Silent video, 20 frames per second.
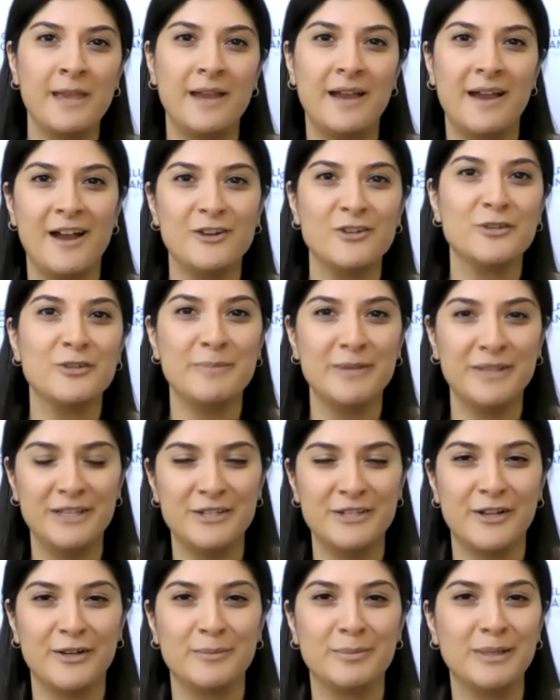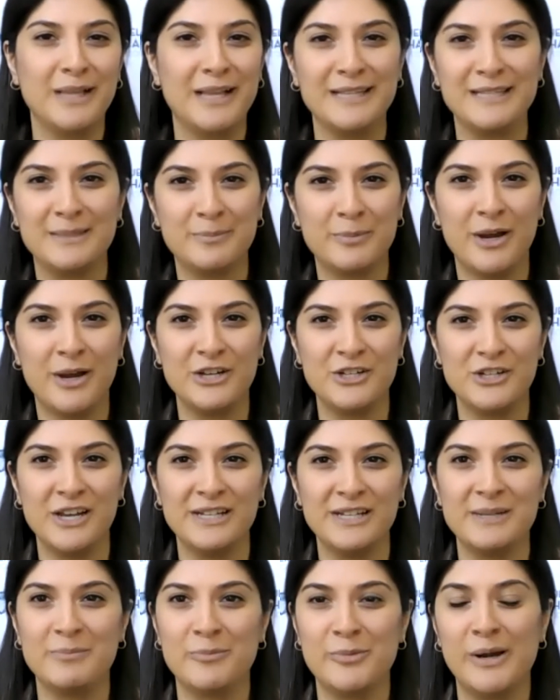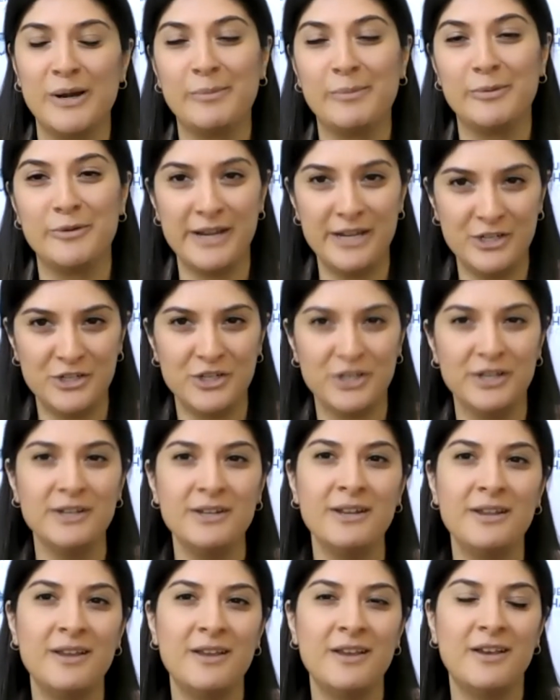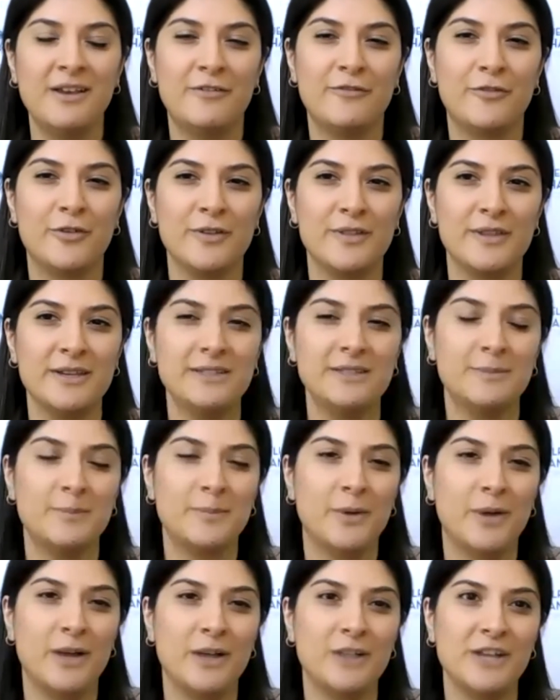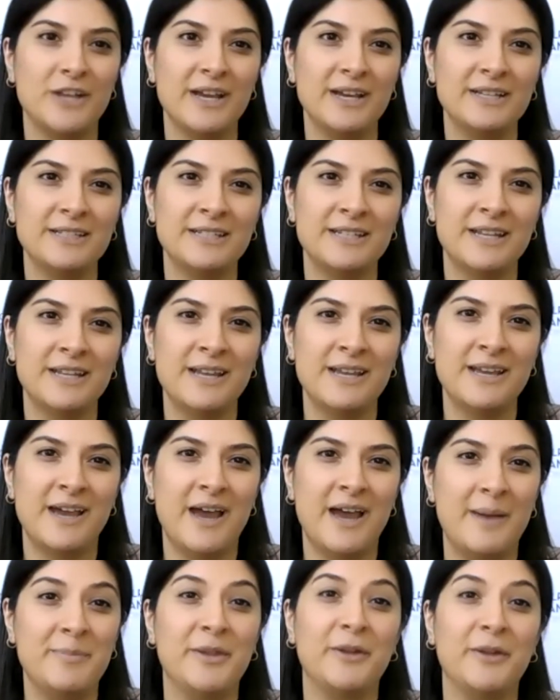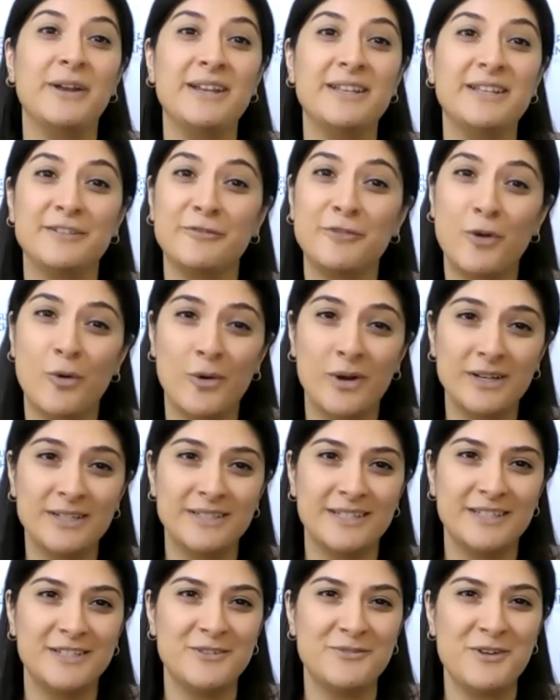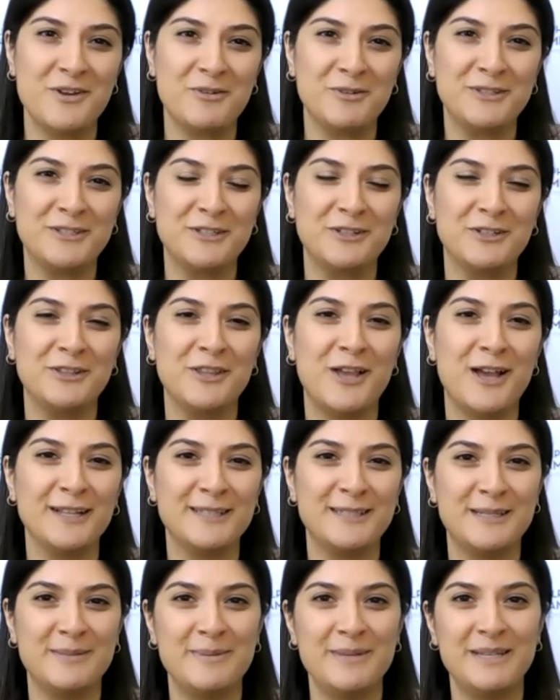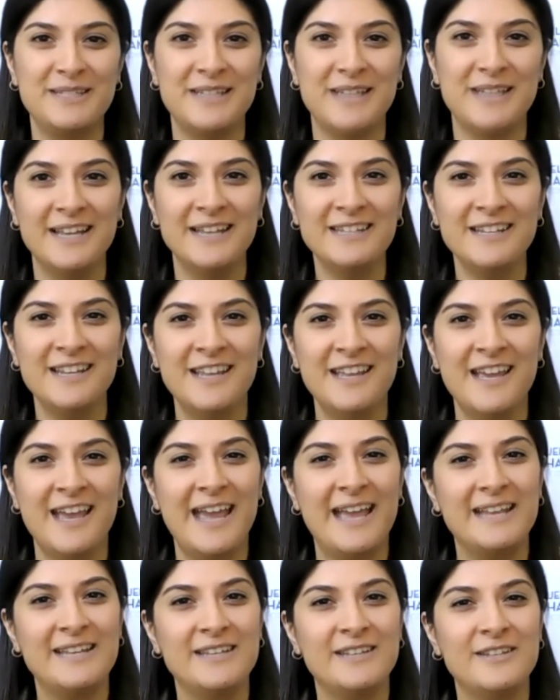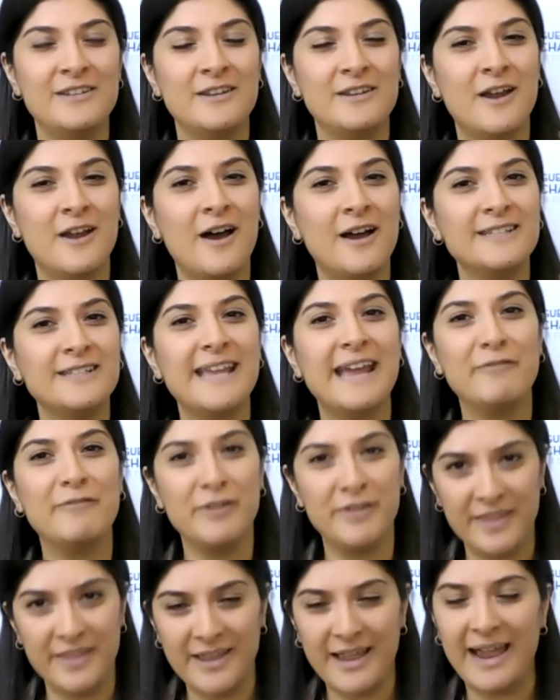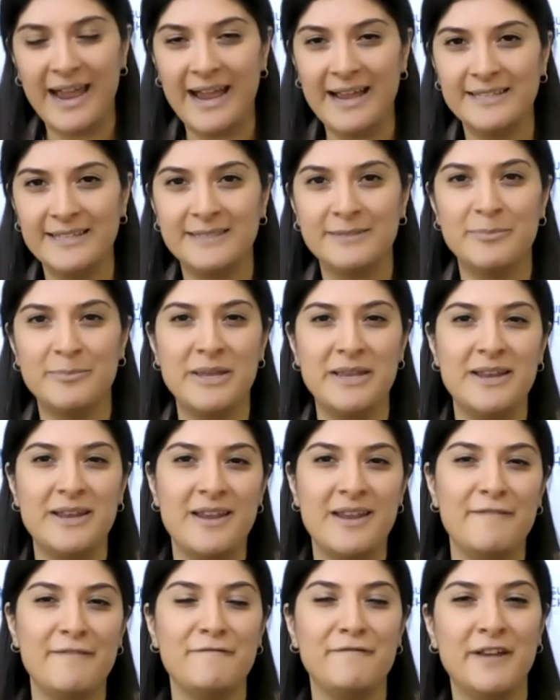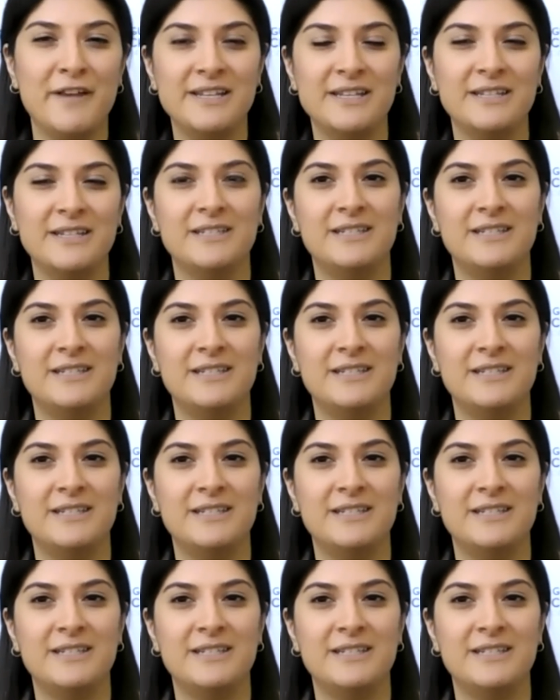$100 million plus project in preparation for this project. There is, of course, as you know, still lots to be done, and not everything has been funded